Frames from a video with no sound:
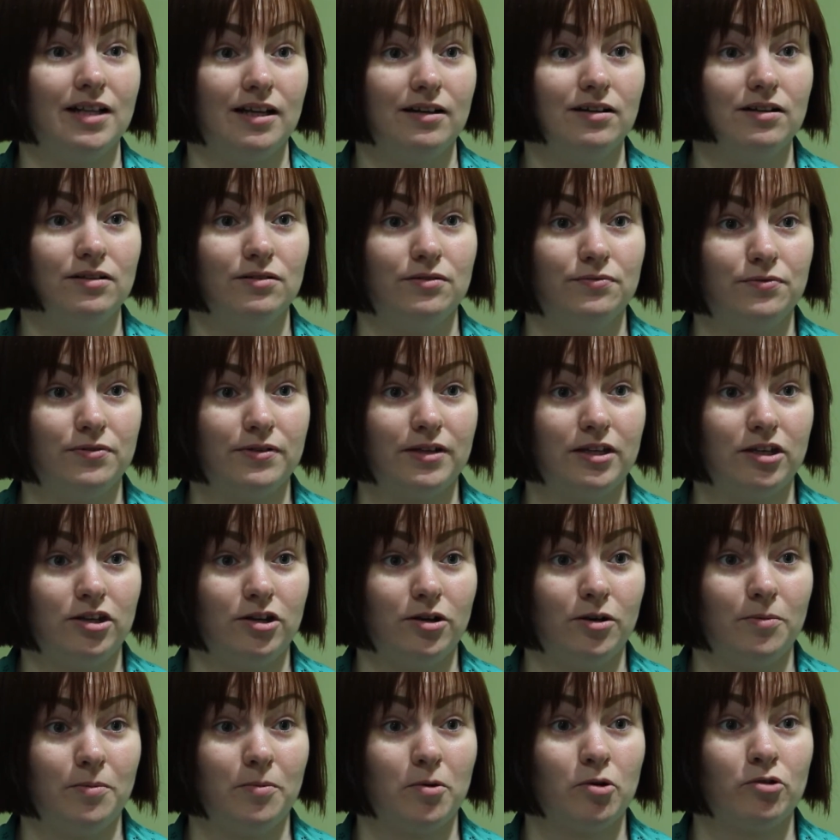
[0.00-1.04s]
of, you
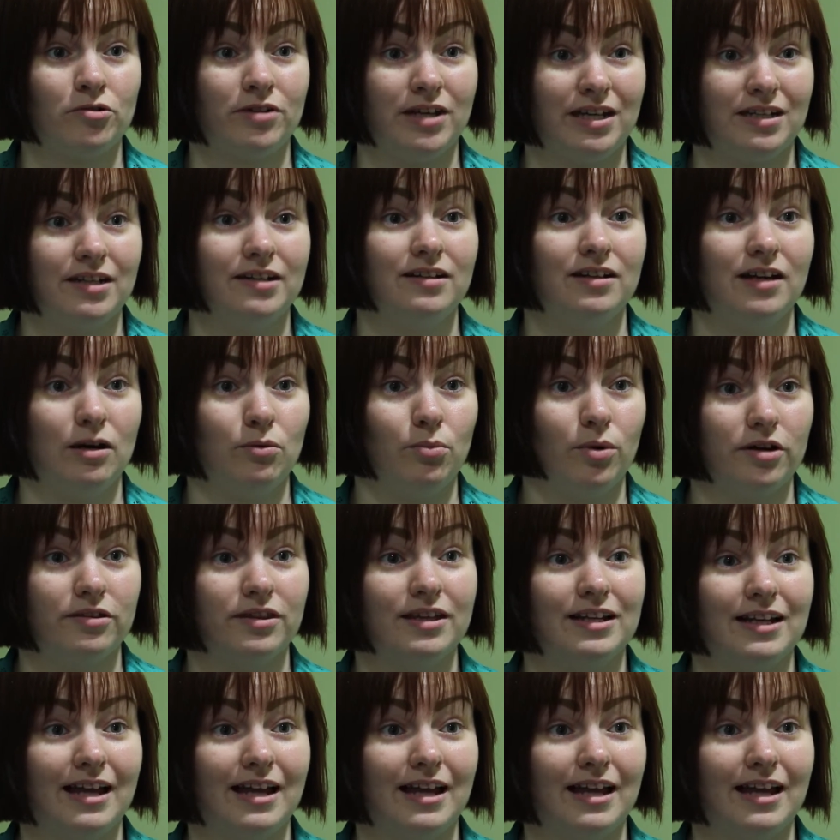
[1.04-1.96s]
know, creating a worthy